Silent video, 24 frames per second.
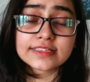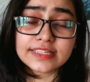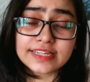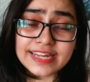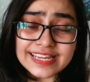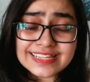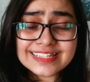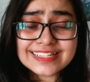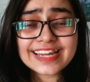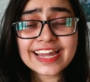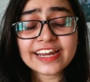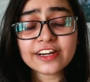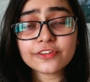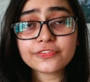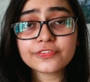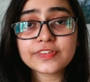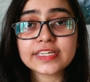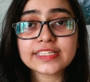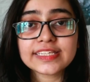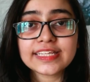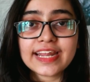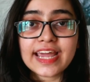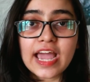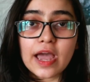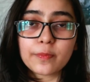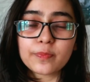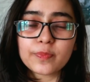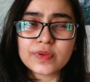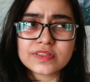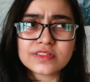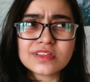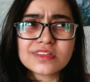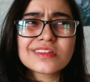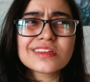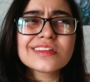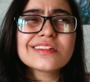The next kind of thing that
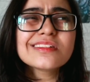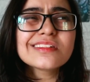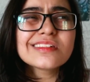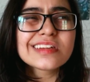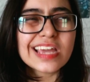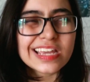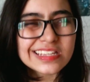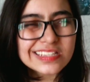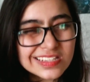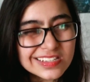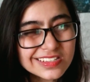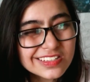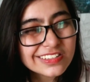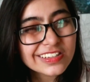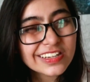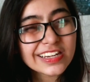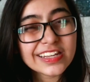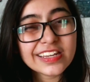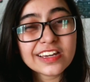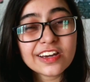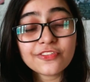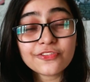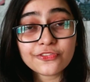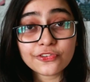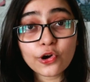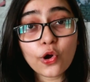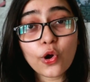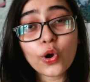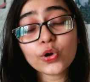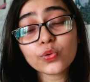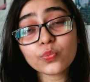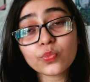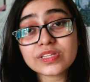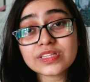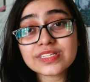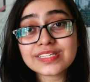happens isn't necessarily a
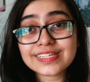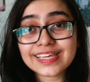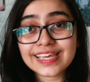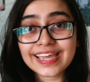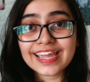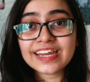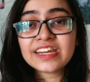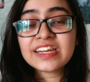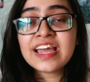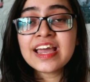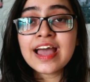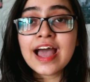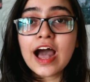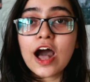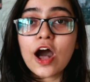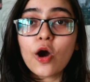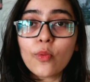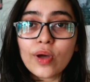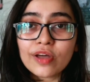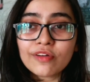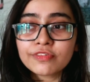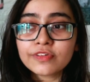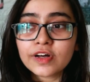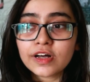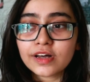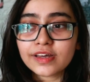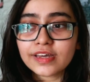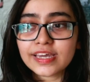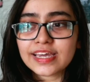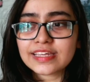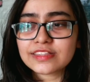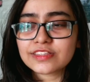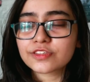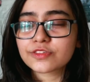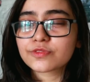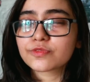fraud once again. However,
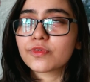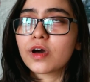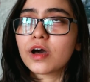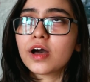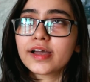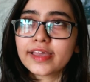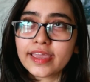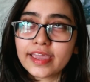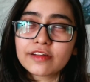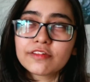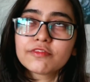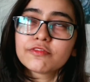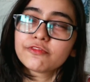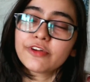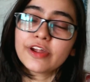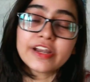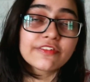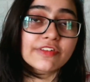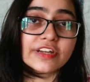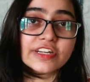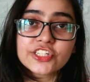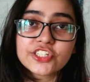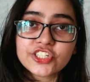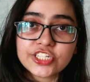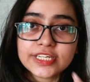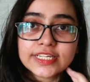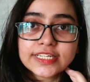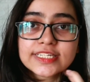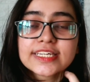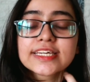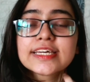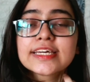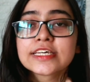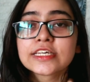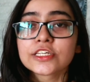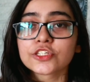it's again very
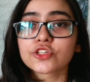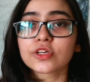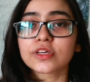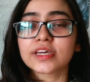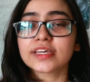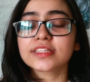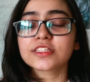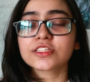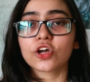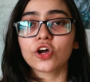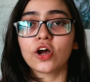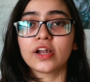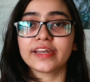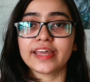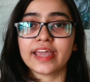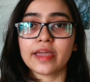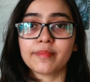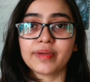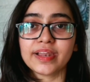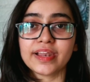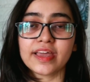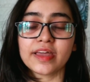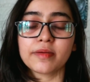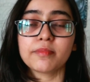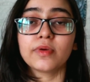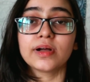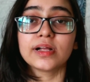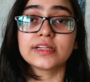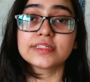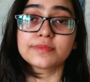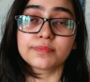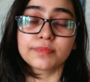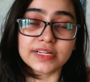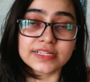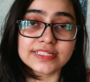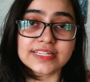shady. So it's called
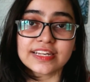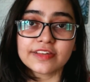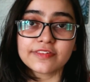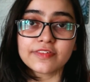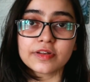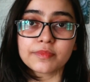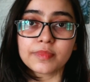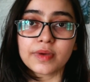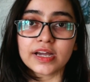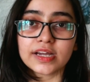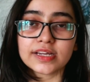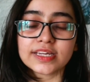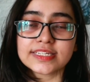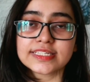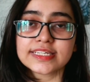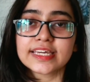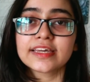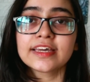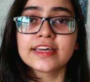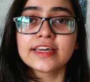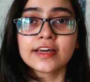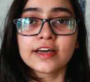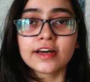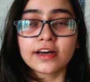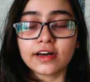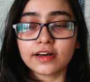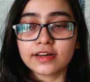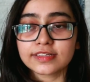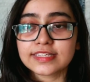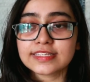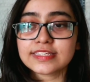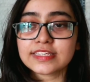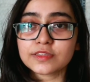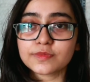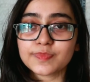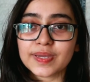MLM, multi-level marketing.
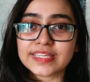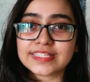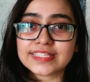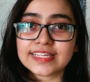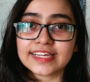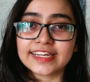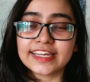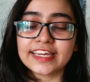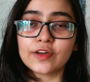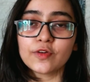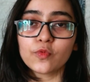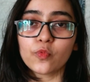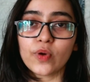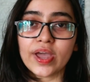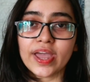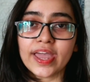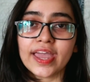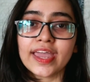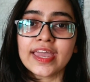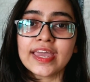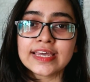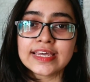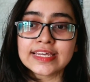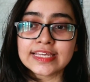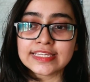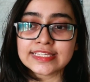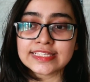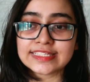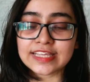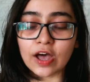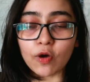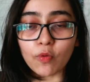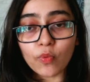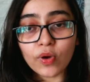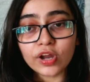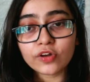This is basically where
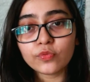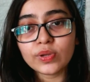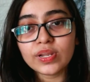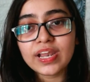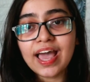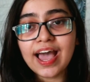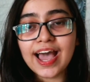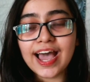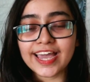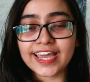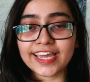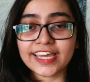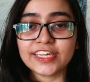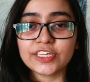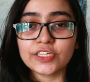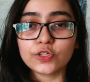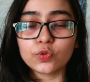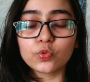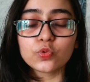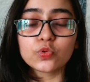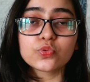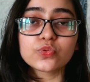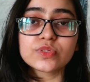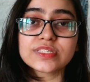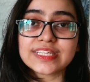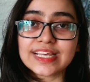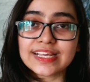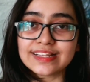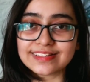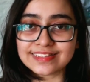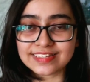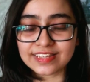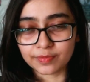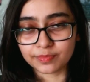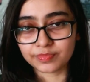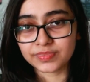someone will hire you to sell
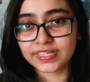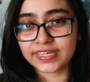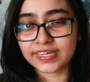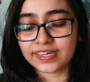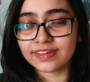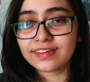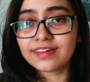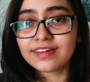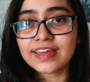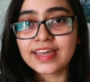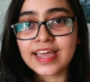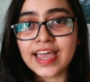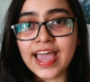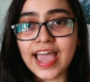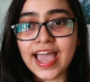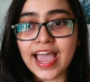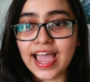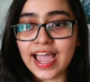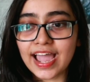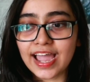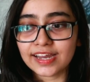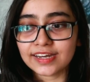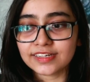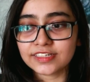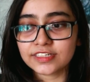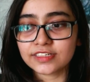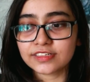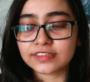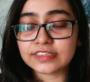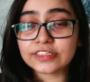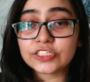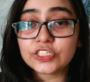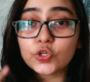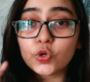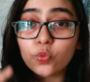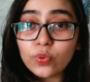something
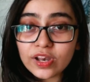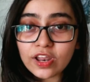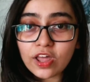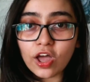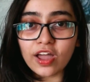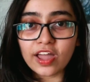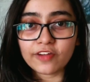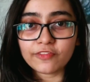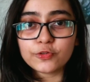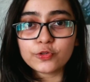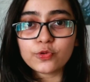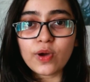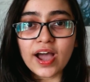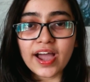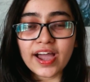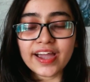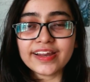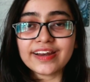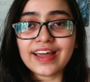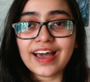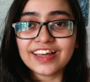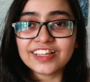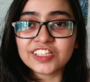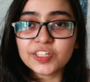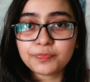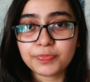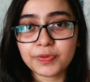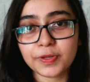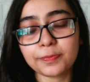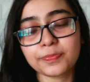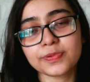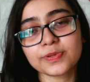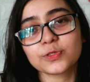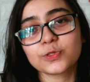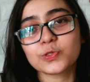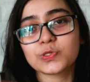and you will have to hire other
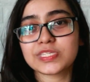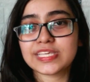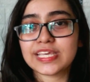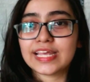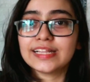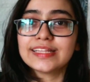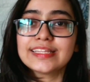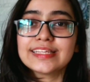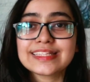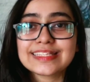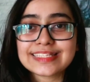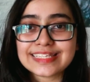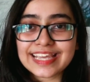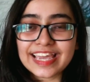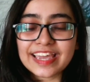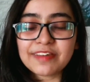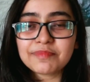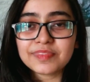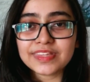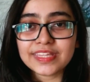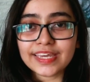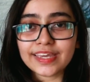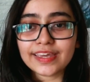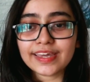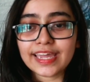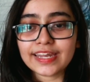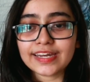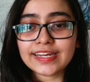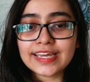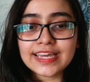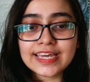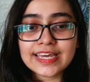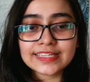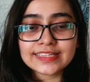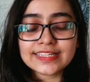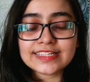people to sell that same thing, and
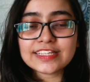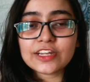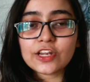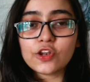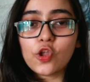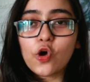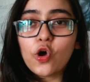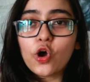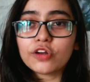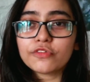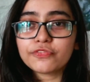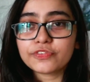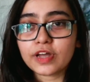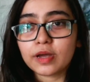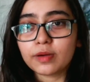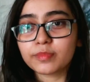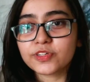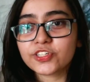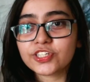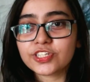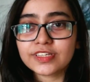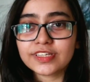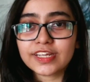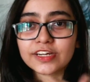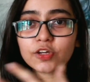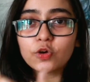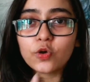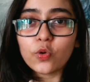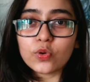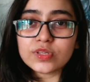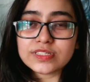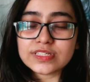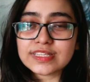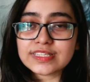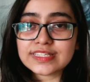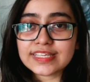there's a lot of commission that
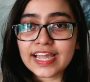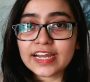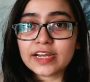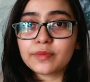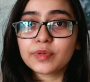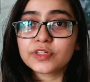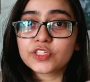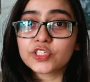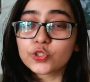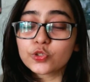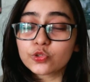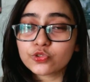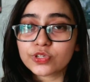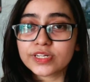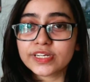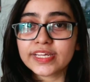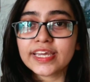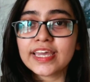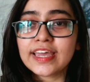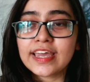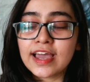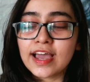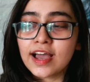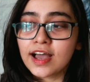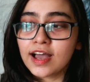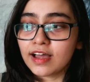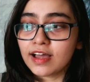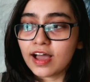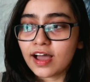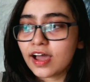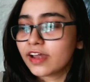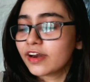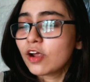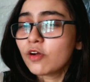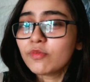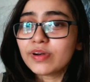goes inside, but usually
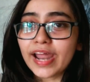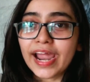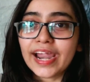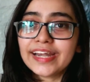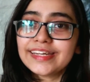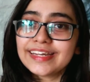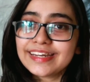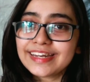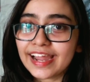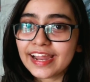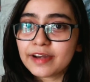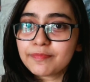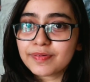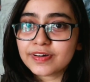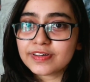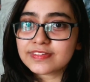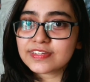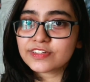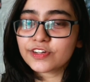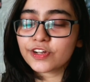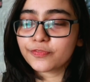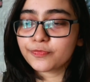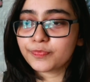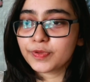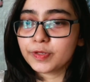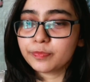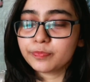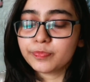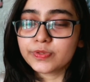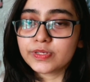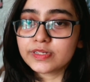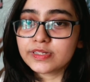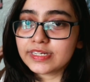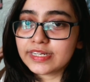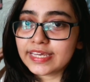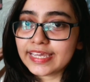around 99% of
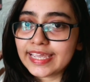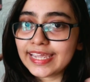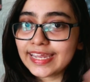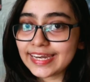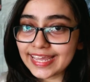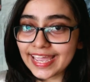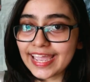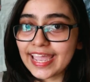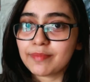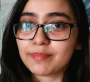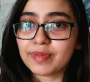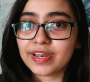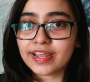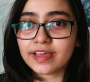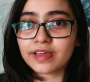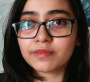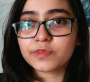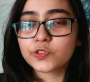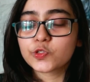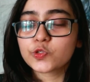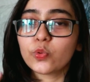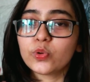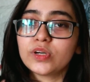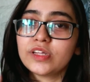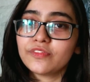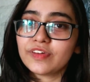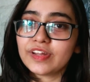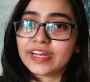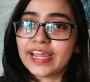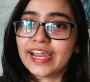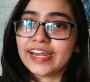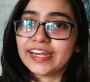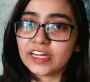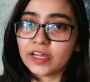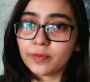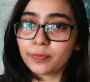people in MLMs don't even
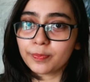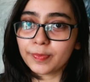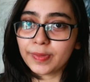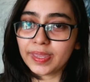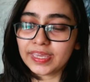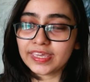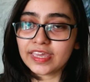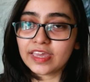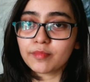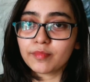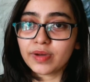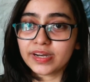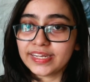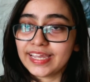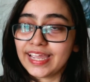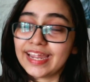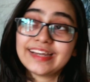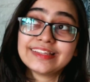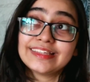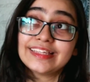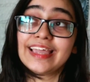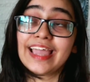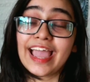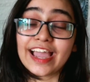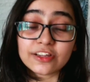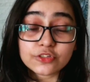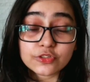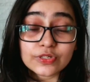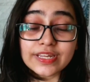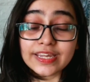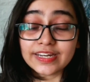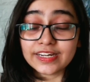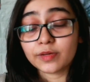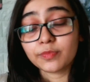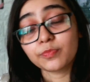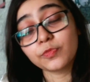end up making money, and they
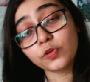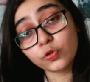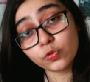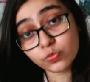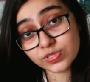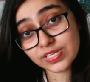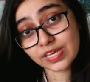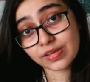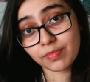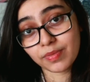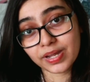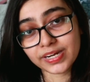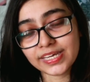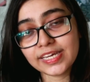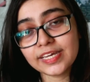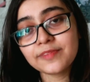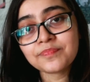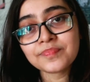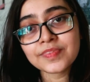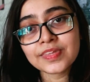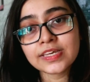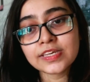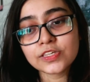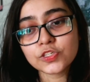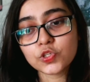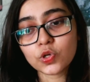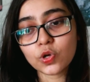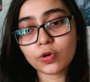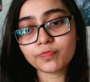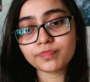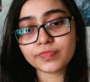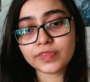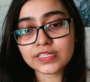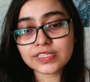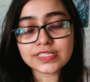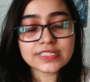actually end up losing money.
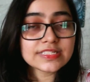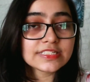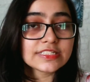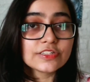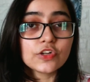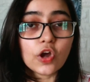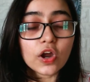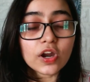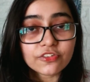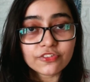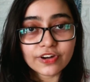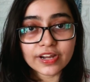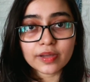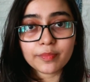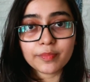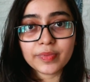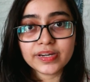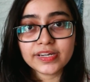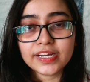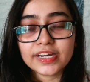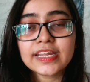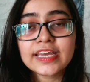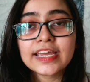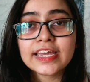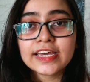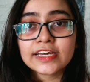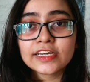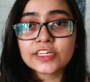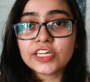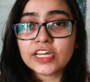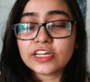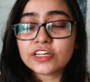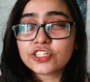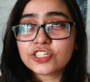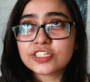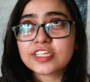So it's not recommended.
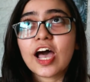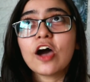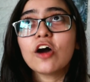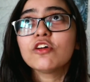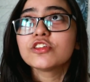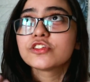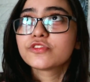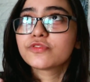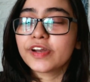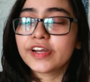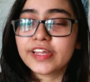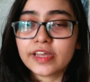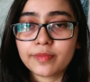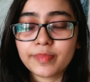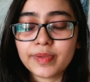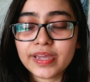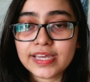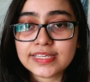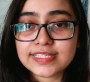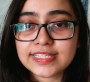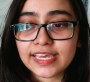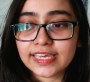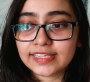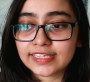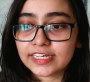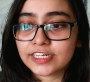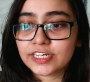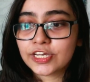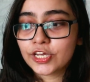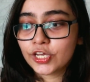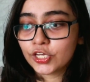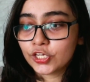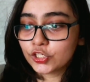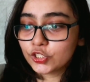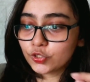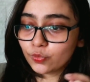It sounds very amazing that
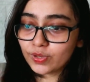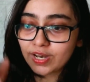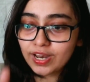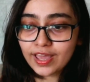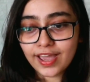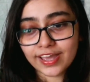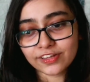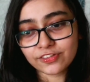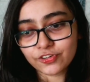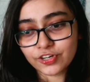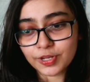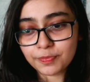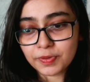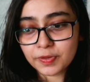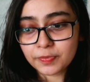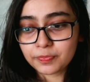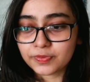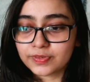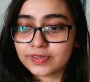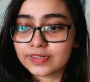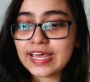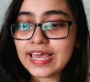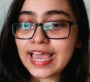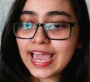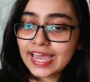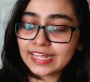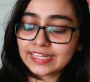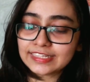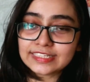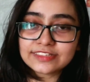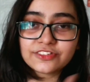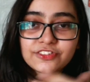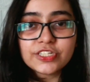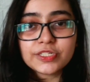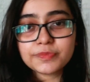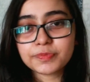you will hire 3 people and
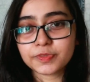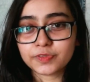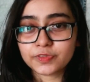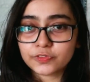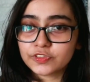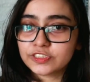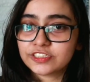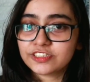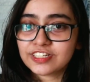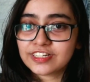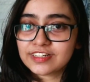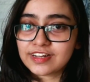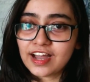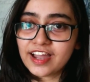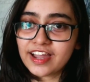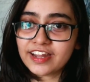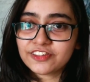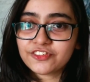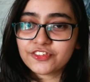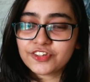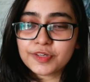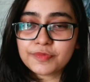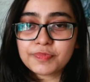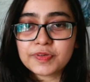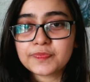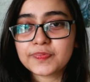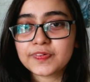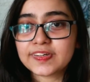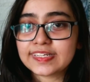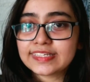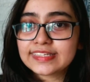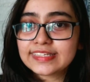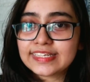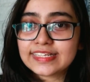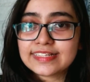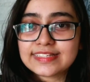the 3 people will hire 3 people
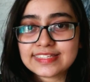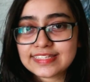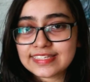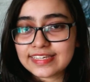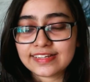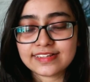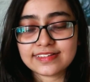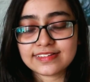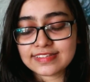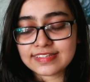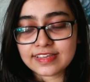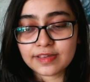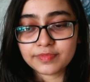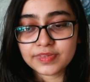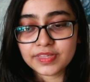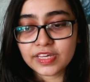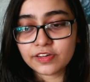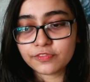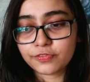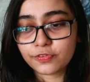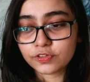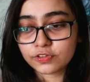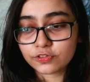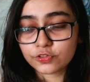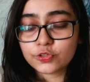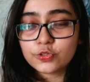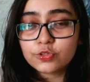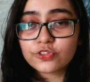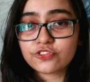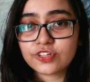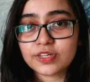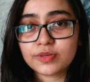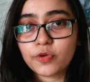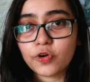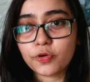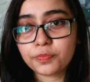and they'll sell something to
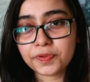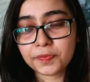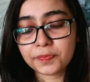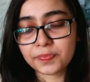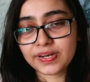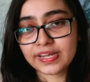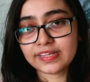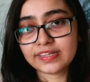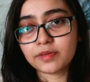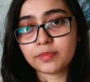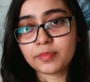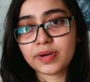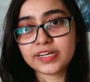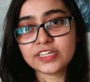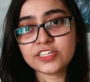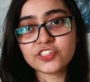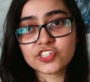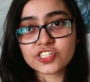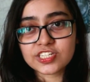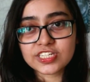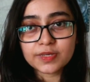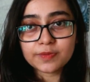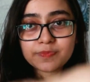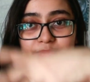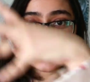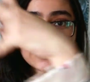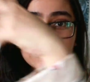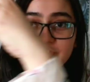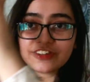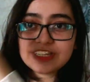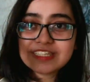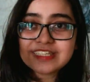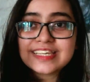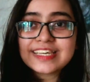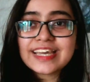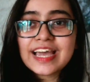3 more people and the money just keeps
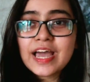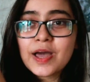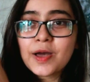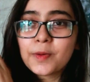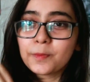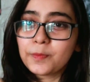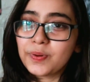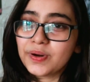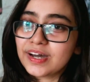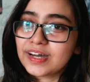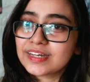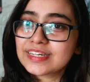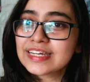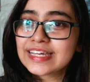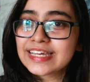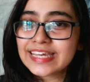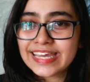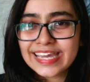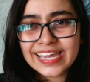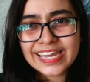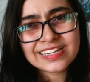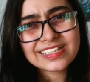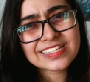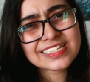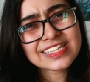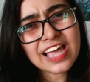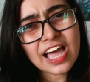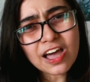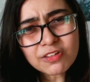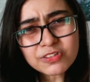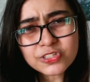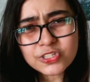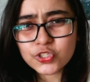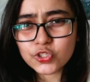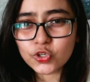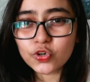increasing. But it
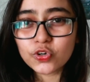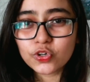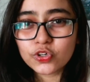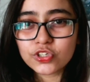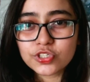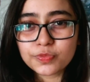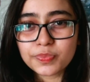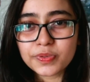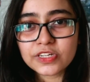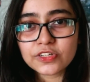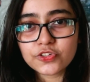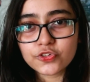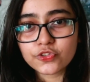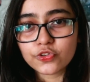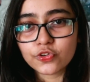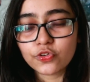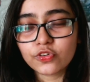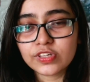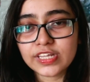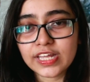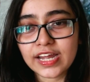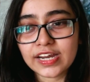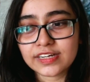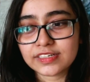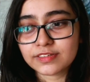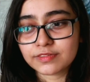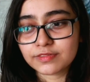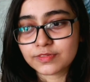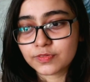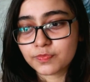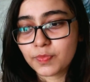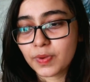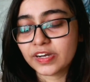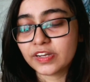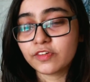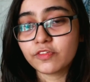sounds too good to be true that the
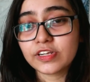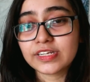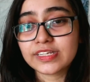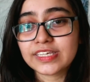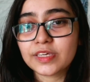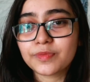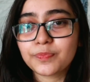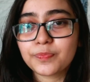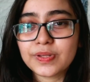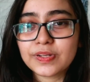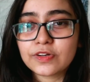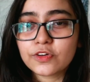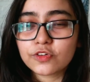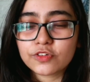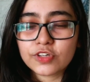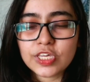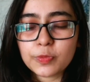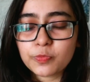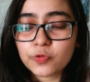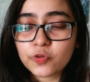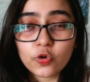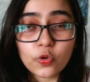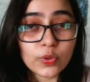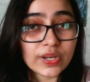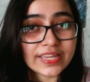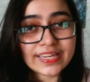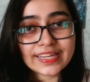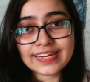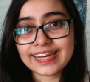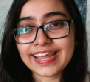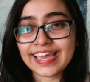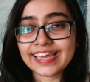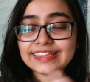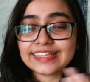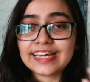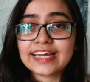money will keep rolling in
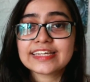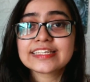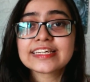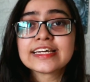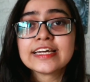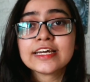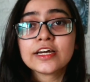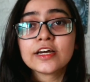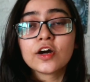like that.